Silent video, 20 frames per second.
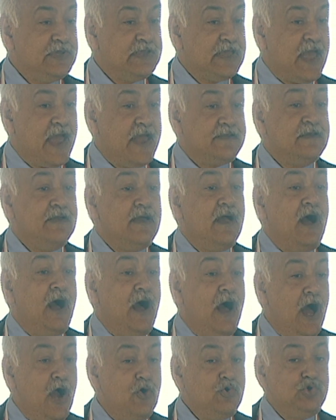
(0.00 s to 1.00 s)
at
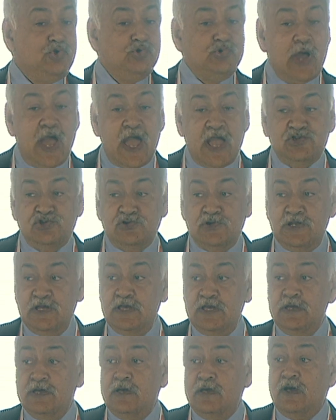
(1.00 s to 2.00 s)
how to
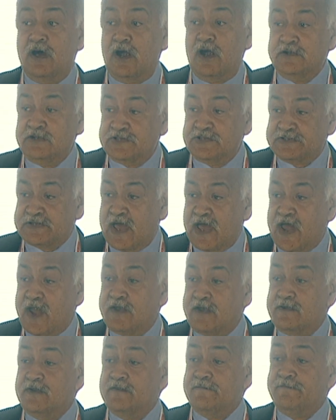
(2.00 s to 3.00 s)
actually
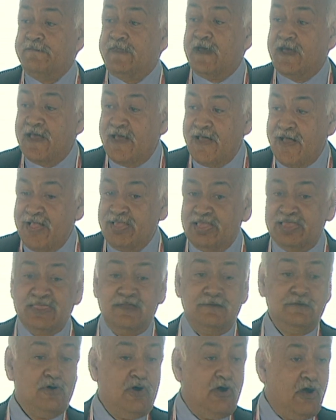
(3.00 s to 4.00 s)
understand the health
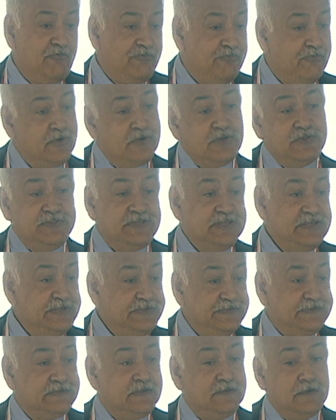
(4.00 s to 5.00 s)
of
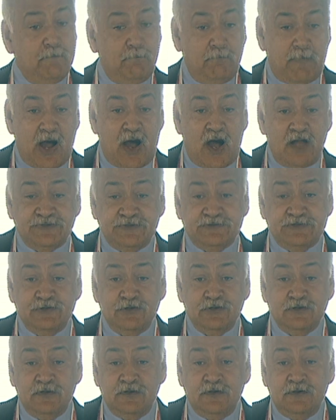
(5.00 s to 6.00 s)
these paths
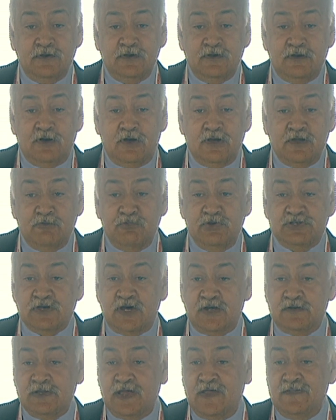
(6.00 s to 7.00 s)
which
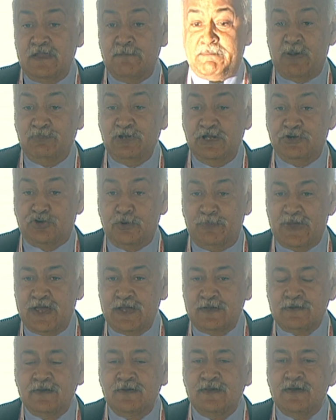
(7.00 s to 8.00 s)
are in the public
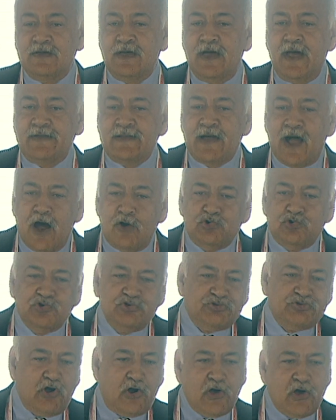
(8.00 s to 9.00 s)
domain, and how to
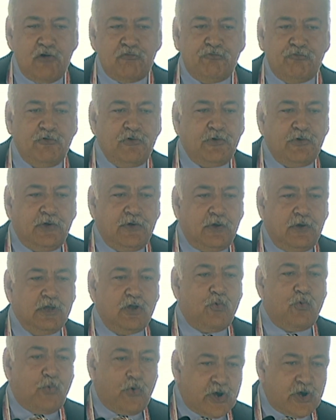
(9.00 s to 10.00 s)
sort of
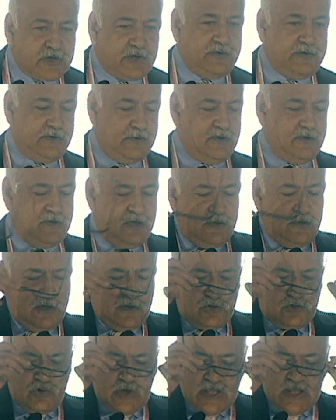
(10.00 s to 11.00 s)
work to